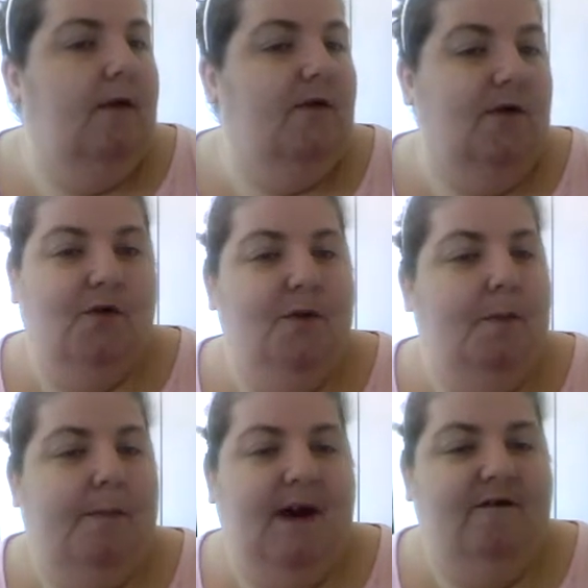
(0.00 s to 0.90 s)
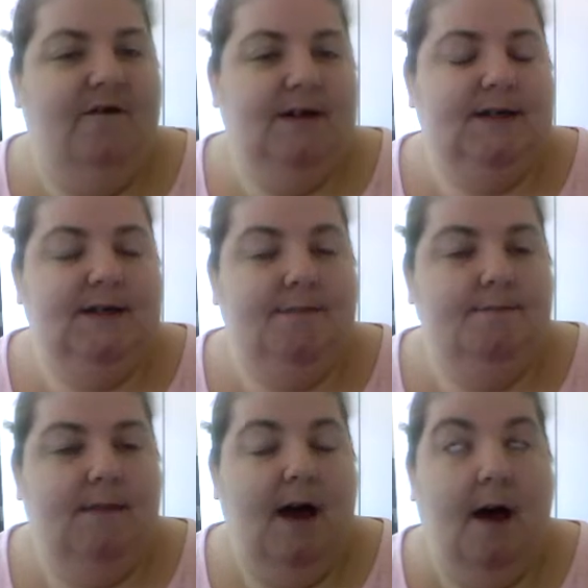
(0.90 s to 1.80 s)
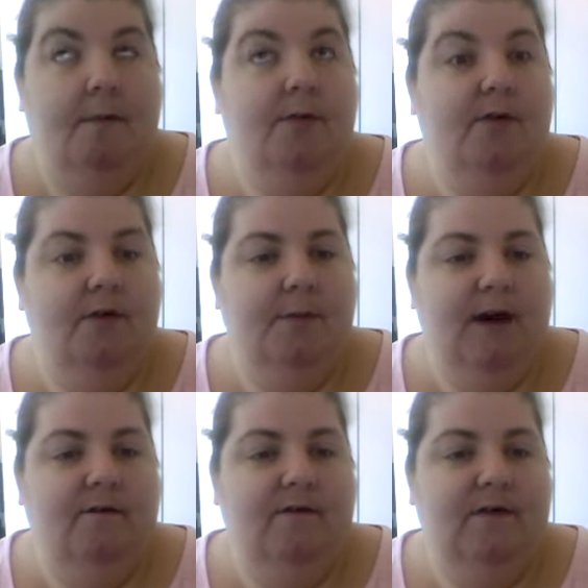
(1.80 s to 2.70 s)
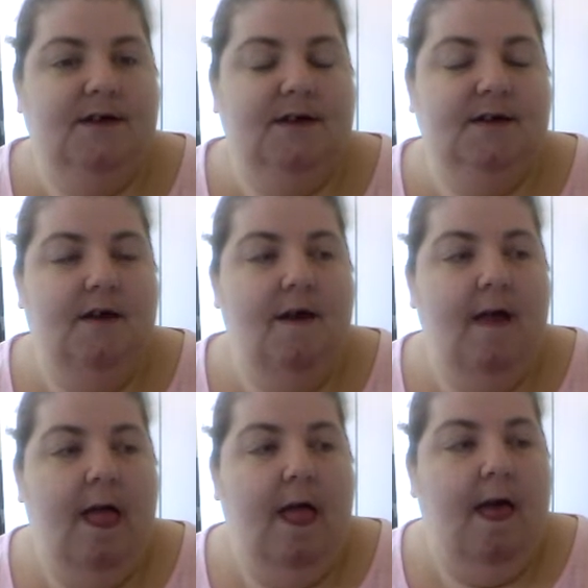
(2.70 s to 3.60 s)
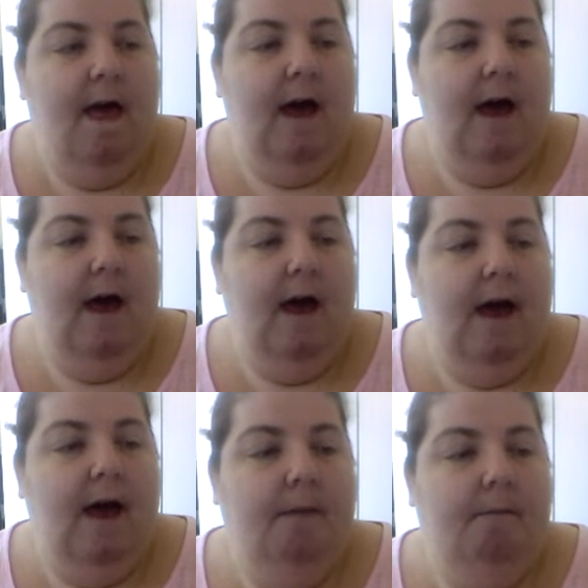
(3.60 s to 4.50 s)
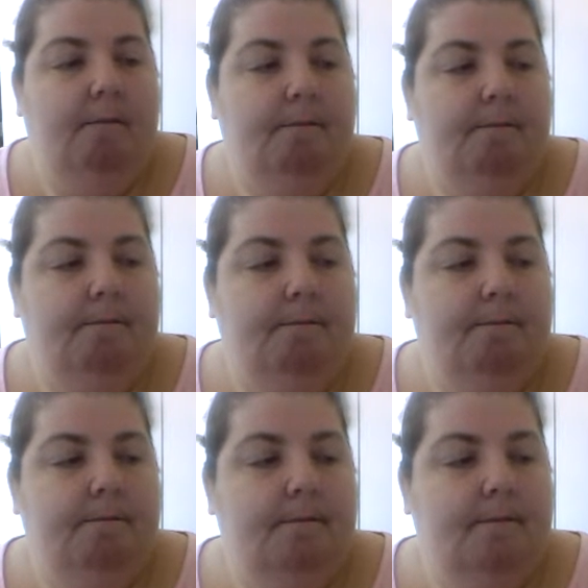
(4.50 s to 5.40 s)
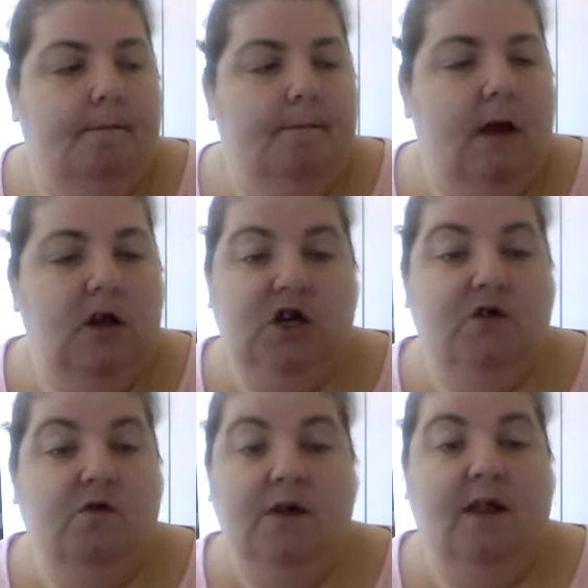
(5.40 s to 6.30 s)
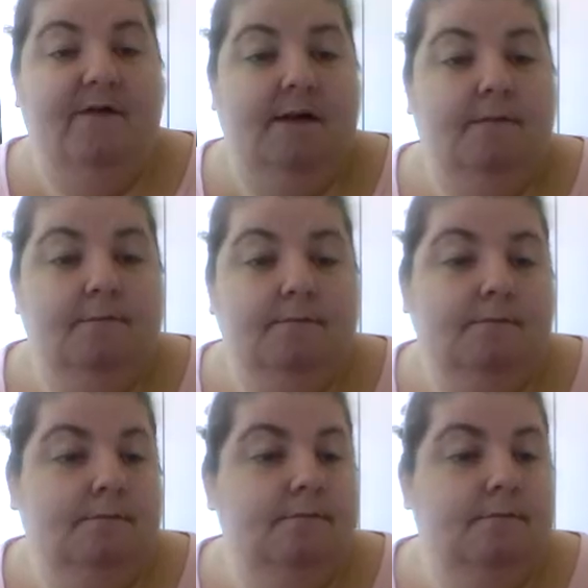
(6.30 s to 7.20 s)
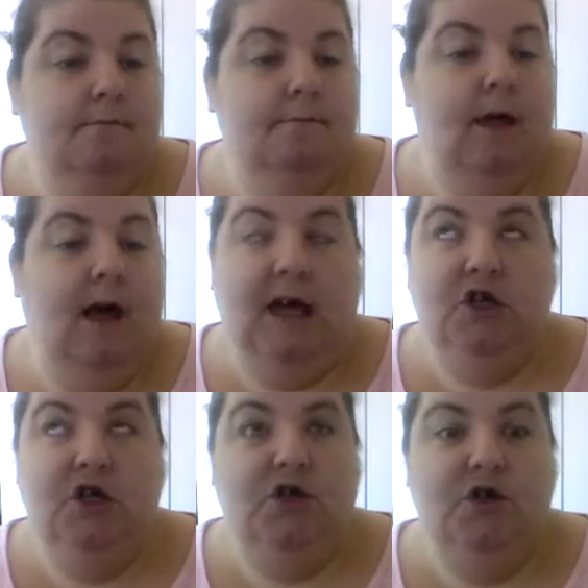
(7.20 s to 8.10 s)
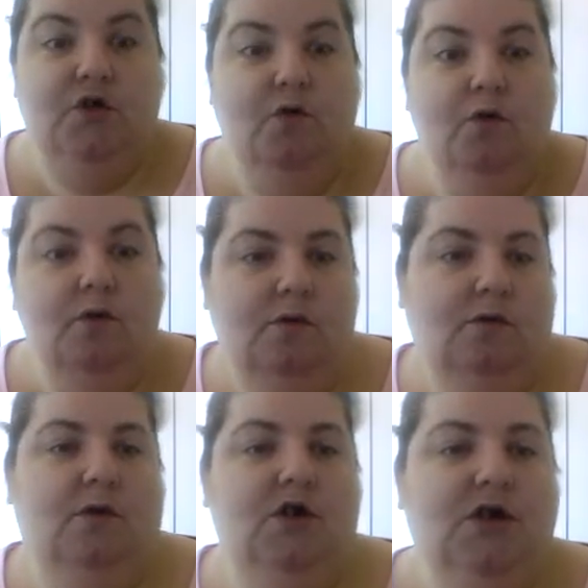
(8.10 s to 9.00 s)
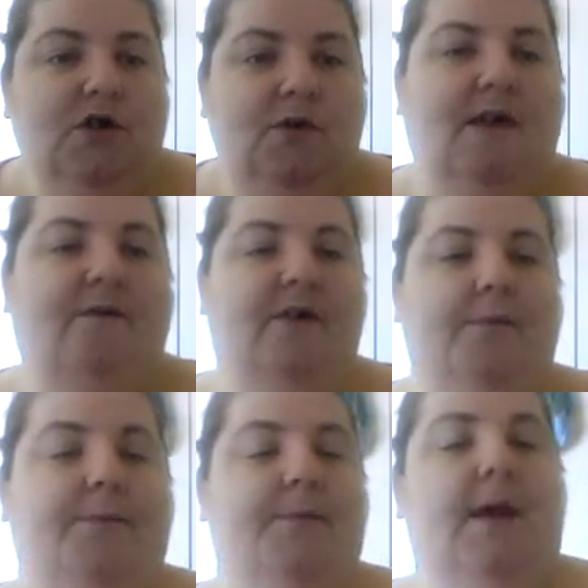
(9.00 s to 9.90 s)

So it's going to be perfect. Absolute perfect. And she's going to love it. I just know she's going to love it.